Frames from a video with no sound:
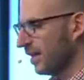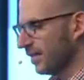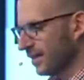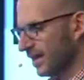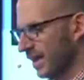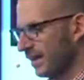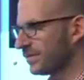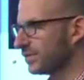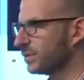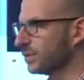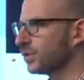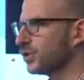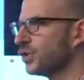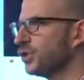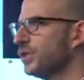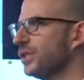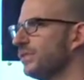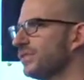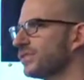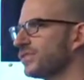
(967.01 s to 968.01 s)
They have to
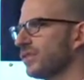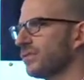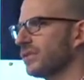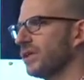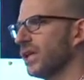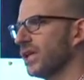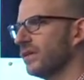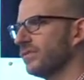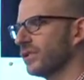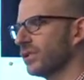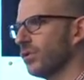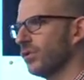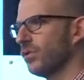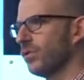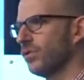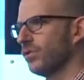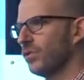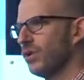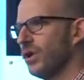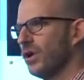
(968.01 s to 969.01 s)
achieve some kind of a
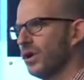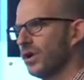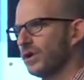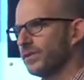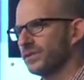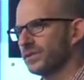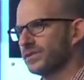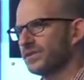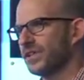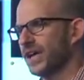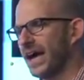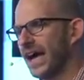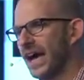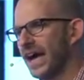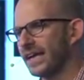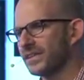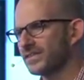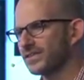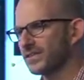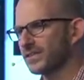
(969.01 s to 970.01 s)
goal or a
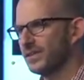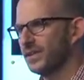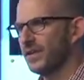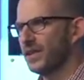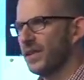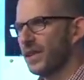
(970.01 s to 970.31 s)
task.